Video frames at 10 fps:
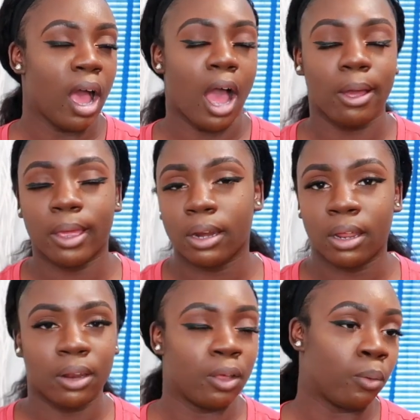I'll get
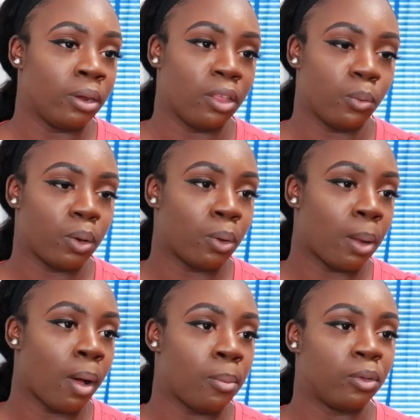another, another one when
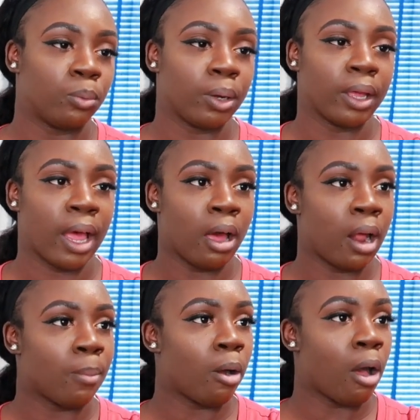I'm almost running
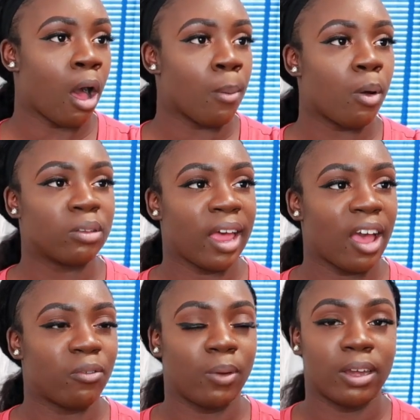out. I'm almost
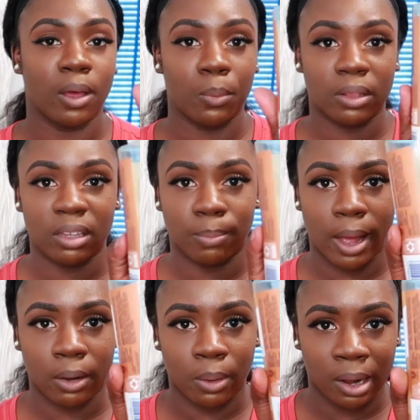halfway done with this
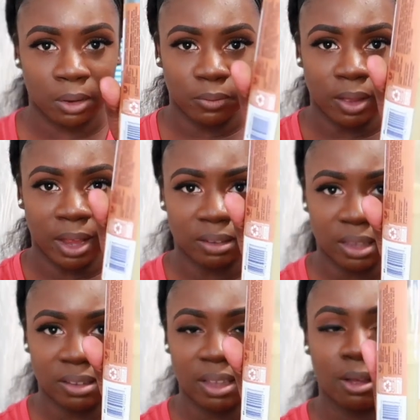bottle. I don't know if you guys
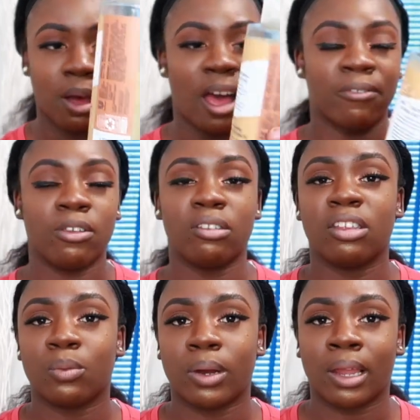can tell. I've used
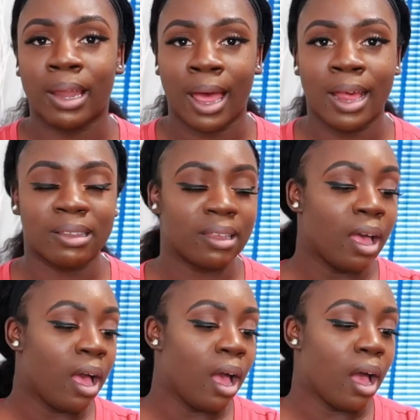this one a lot
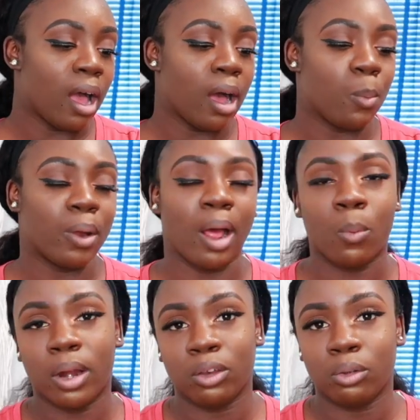um, when I
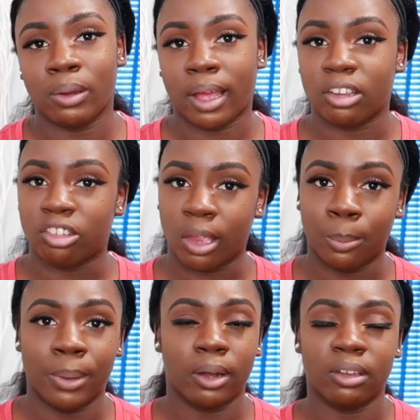want to do like a
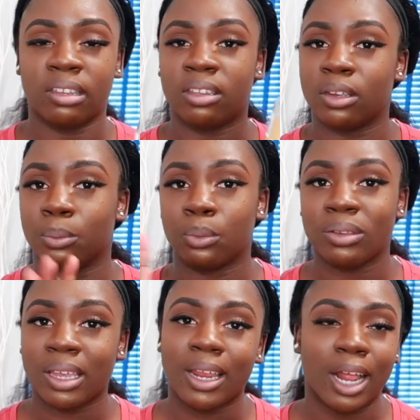shea butter scented
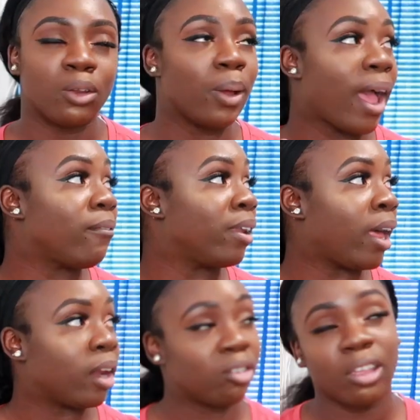routine. I do have a
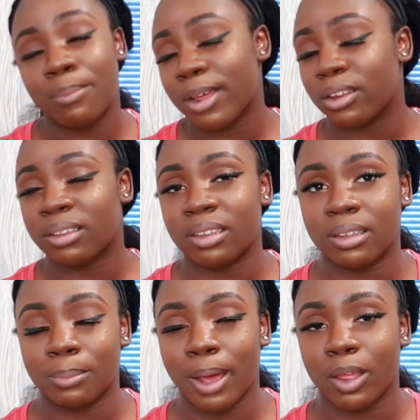lot of shea butter
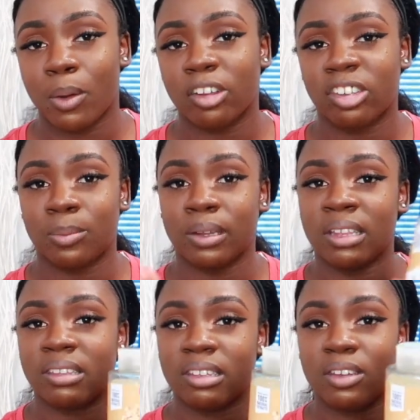scented body washes, but
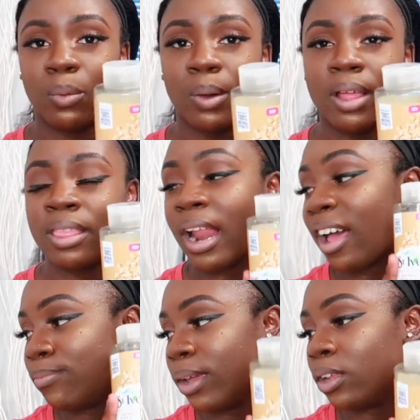this is the one that
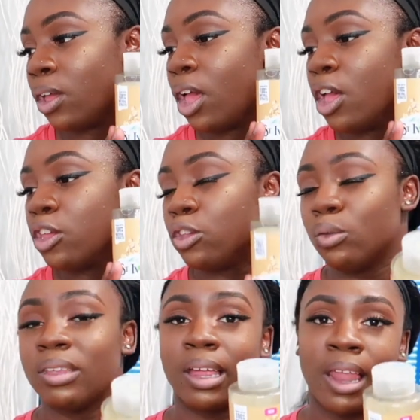I've been
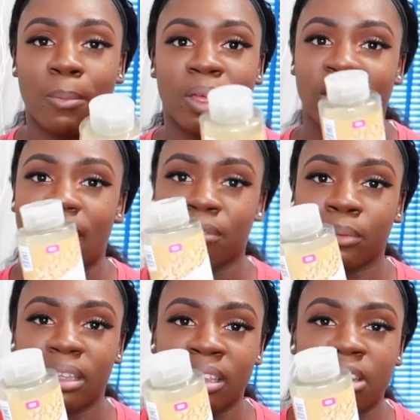using a lot because I haven't
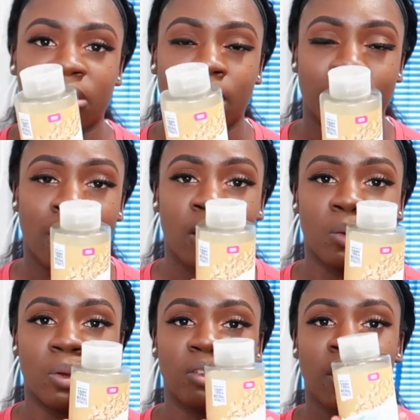really touched my
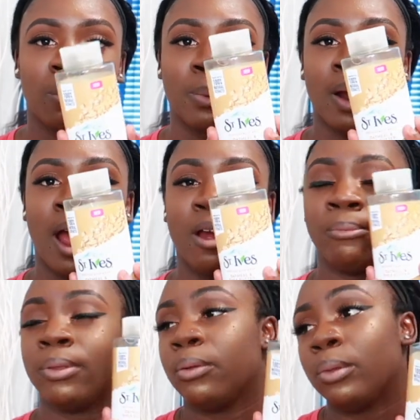other ones yet. But
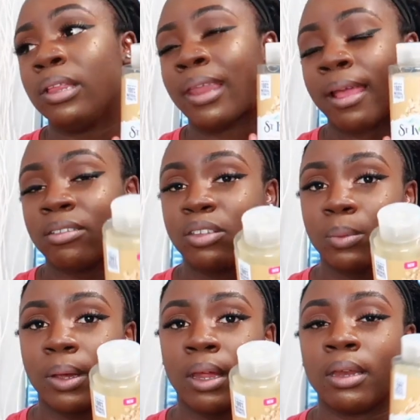I really, really like this
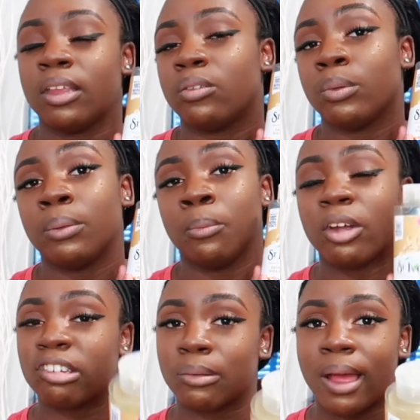one. It's really
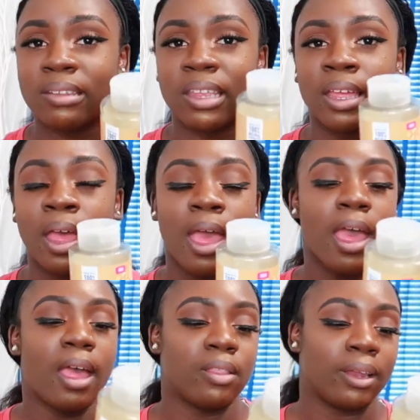moisturizing
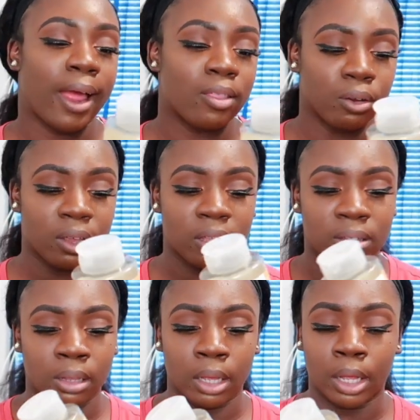and the lather
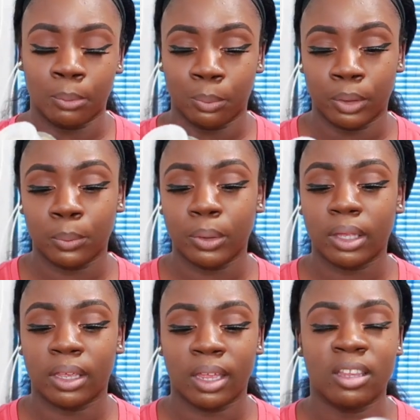is really, really
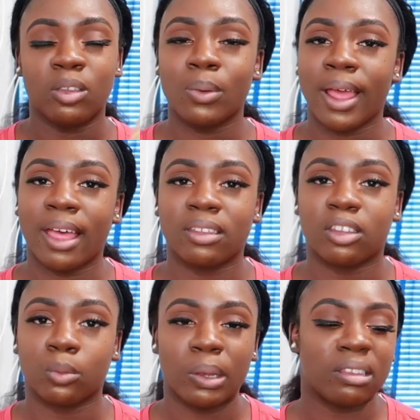good. This one has
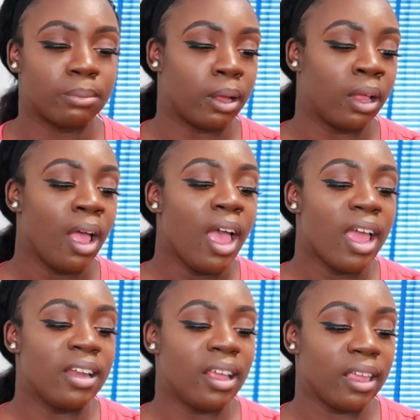a sweet smell.
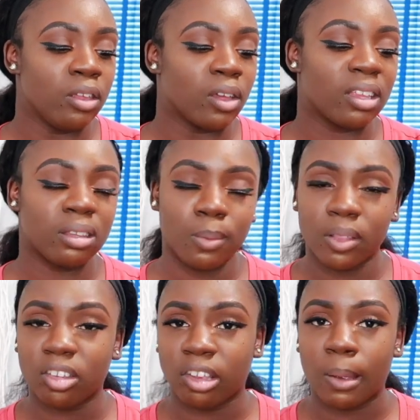It, you can
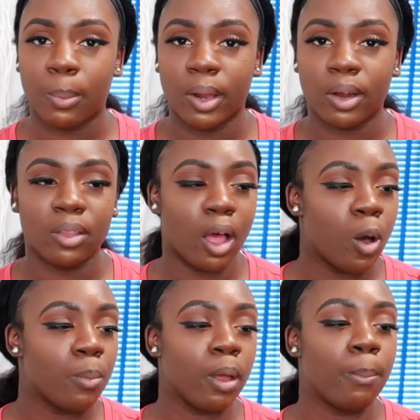smell the shea butter and the
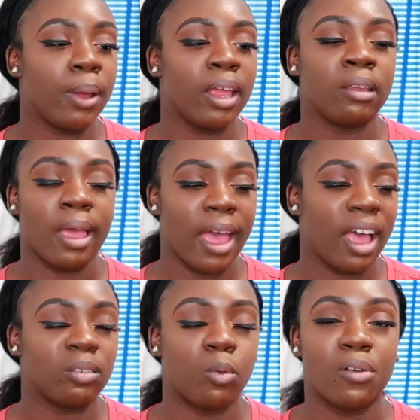oatmeal, but it, it
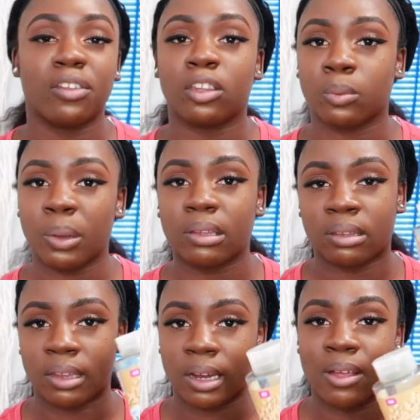has more of a sweet
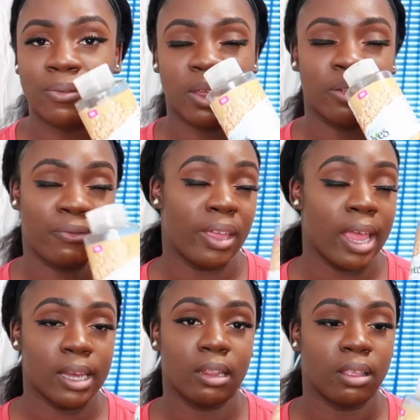scent of if
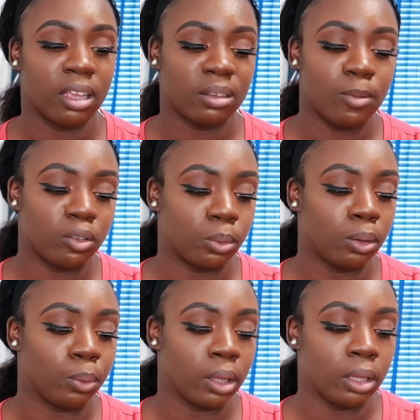anything. It smells
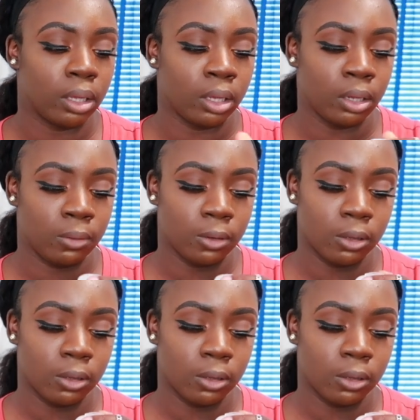really, really good.